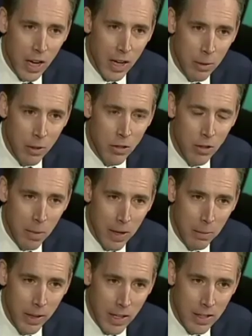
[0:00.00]
document to the
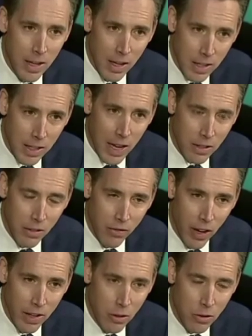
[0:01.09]
public? It's
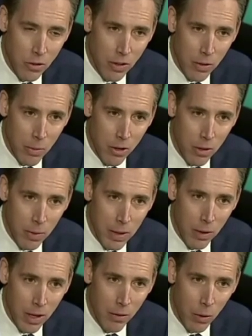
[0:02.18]
unclassified. Don't you think the American
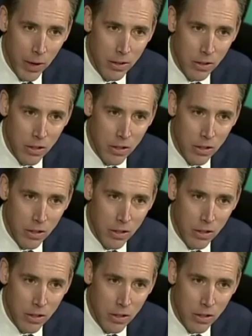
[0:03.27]
people have a right to